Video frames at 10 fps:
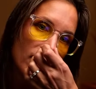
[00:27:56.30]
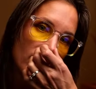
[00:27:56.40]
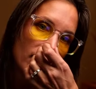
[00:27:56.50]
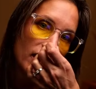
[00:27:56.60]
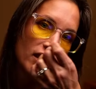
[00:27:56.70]

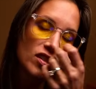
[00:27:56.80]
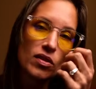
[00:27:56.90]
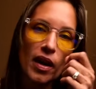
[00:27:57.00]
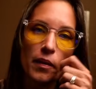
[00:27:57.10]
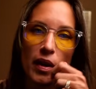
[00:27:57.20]
like do
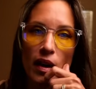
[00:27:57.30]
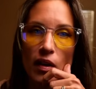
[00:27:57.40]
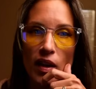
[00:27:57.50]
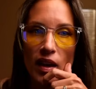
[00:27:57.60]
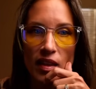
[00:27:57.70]
that one.
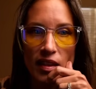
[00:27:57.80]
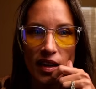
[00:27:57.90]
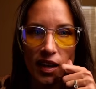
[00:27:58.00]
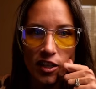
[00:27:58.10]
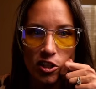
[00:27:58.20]
Okay, they
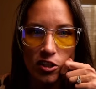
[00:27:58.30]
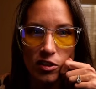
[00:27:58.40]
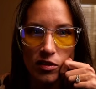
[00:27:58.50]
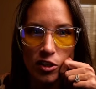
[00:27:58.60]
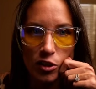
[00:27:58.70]
think I should
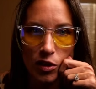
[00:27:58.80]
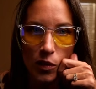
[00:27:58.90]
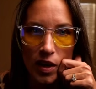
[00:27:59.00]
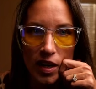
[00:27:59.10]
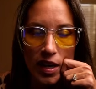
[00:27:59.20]
do the Juna
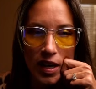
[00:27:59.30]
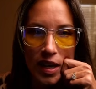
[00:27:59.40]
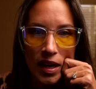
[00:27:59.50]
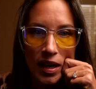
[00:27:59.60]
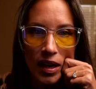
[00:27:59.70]
one.
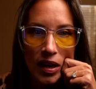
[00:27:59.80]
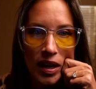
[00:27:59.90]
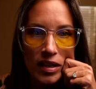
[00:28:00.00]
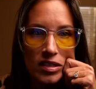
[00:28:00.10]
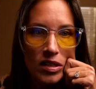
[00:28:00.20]
Okay, so